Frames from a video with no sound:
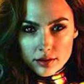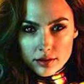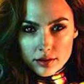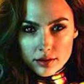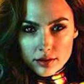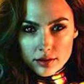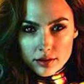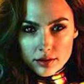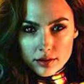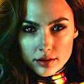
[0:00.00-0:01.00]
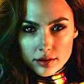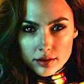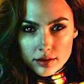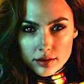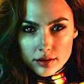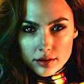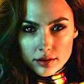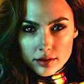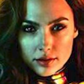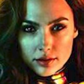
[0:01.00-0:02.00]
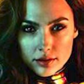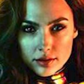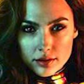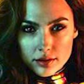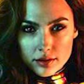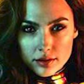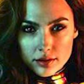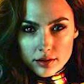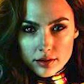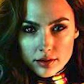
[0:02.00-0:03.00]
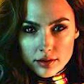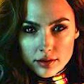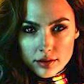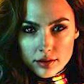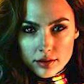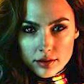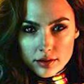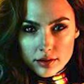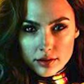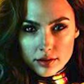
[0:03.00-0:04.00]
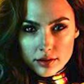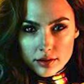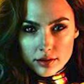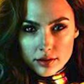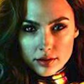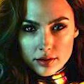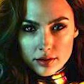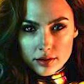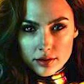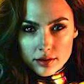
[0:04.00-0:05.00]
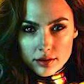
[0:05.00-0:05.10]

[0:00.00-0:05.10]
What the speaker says: (not speaking)